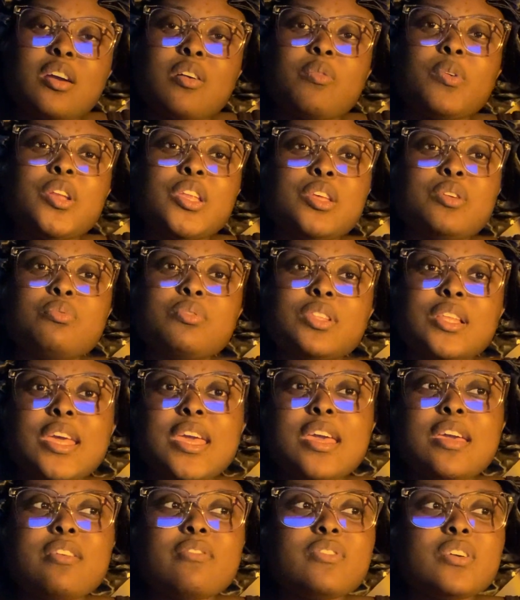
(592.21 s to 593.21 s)
When you
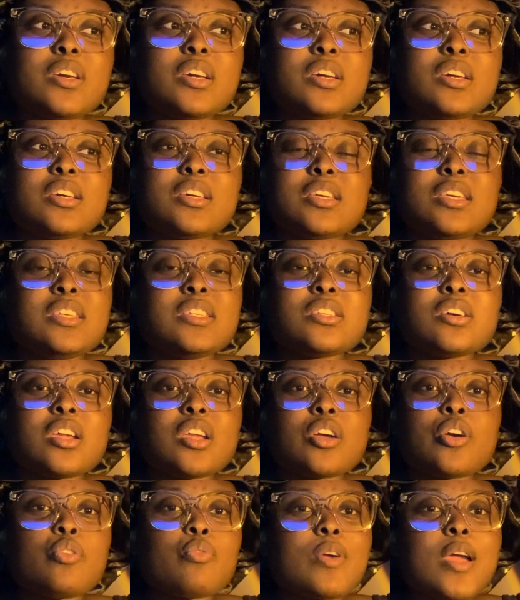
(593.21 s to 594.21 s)
leave, he's gonna
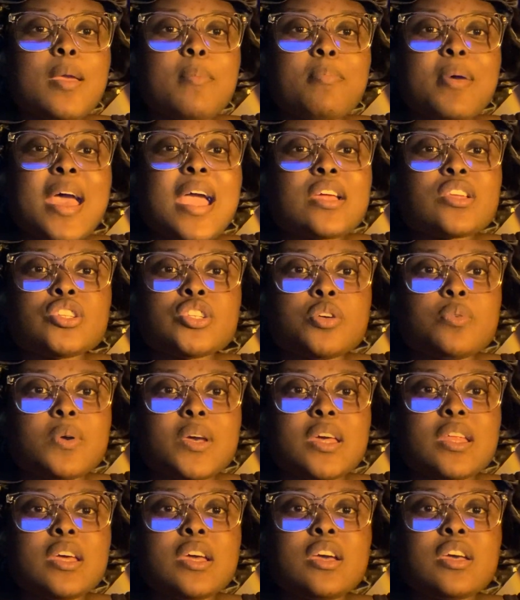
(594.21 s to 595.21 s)
go right back to
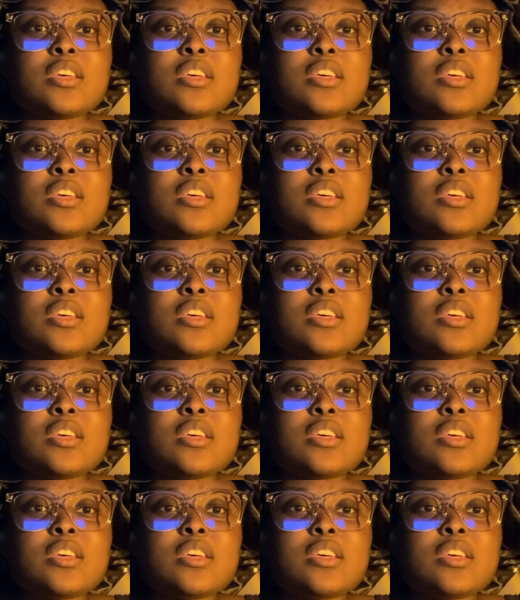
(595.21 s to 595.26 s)
it.